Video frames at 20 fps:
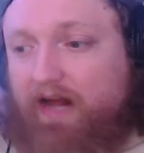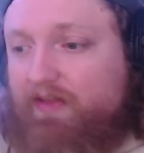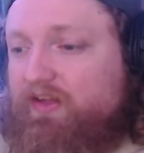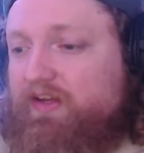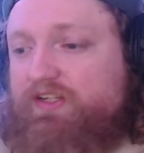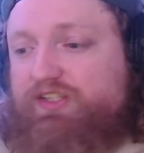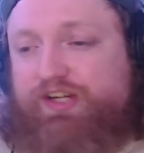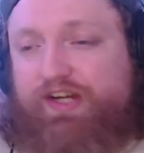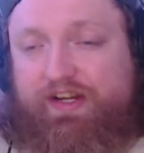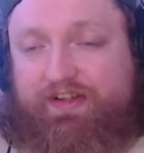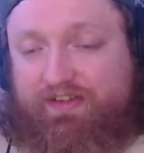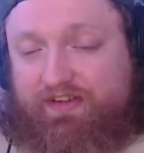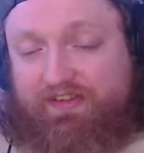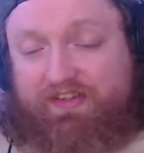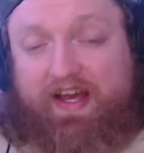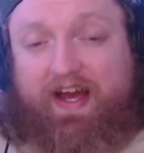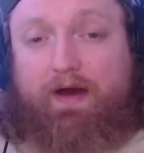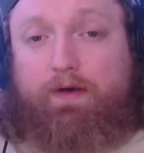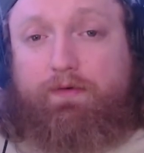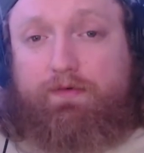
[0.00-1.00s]
I think she needs
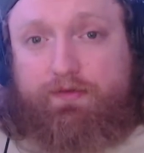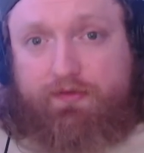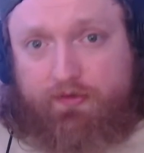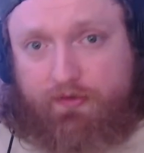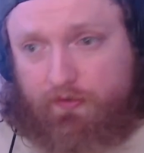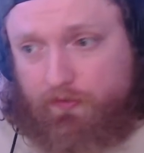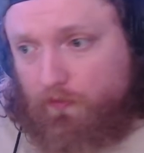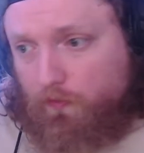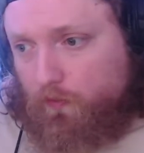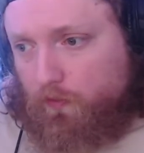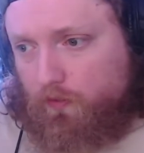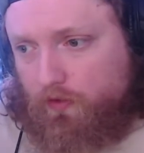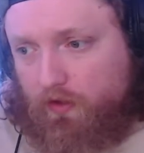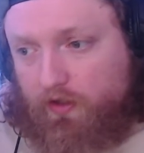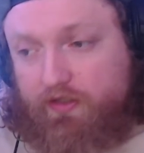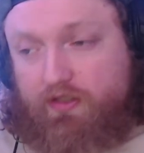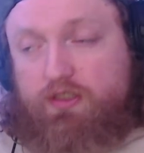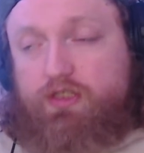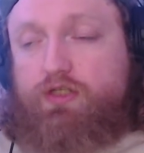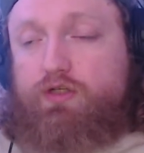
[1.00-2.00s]
a sound
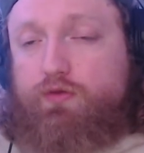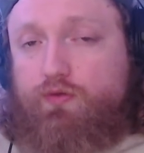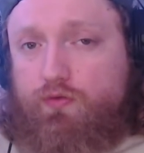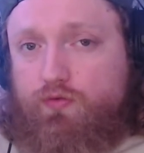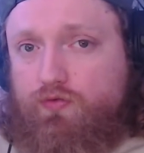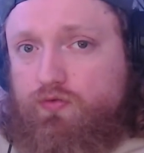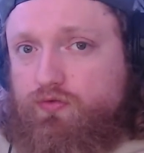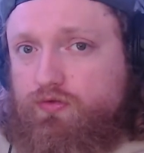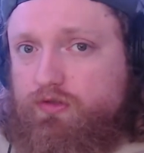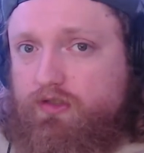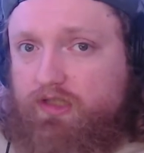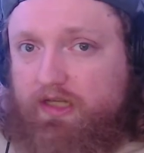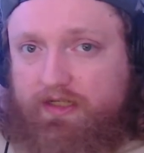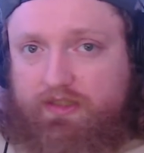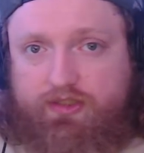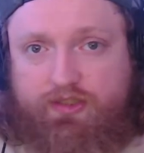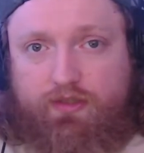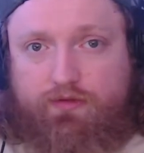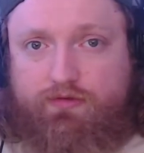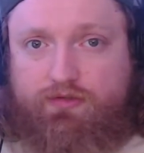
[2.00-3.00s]
or a cue
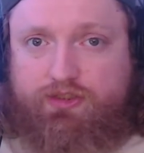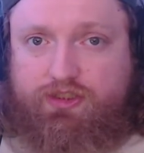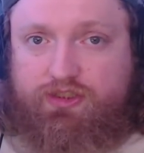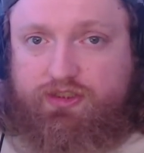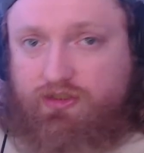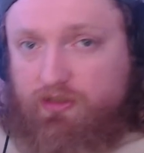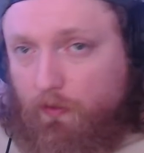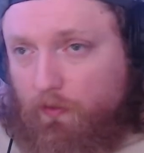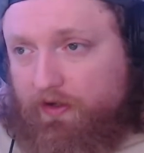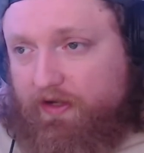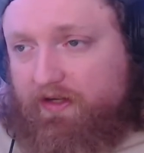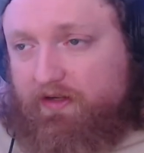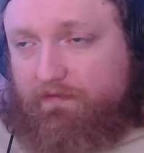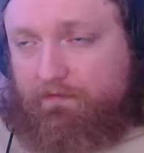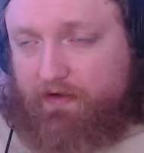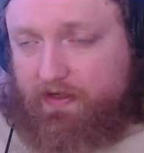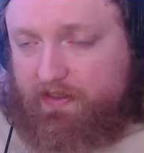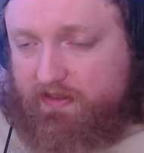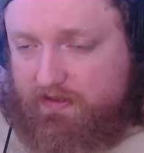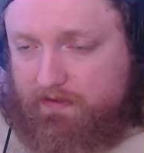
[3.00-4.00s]
that shows she's going
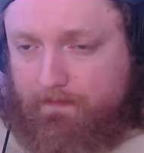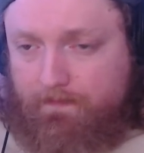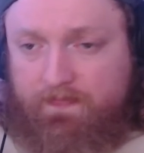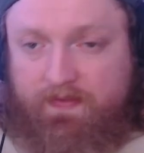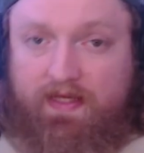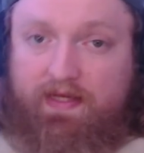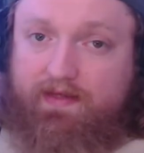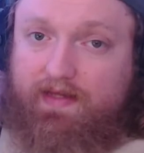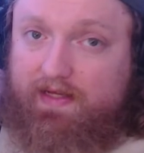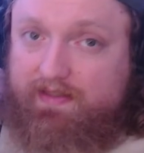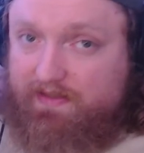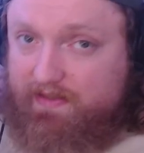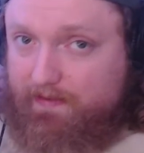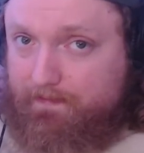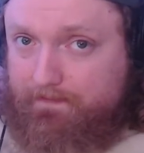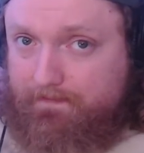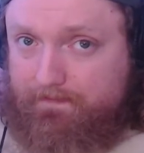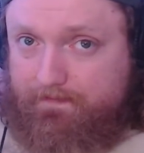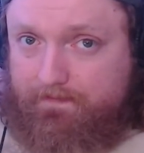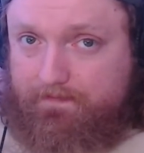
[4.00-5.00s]
into phase. That's
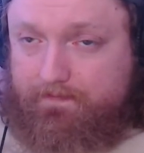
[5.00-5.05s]
it.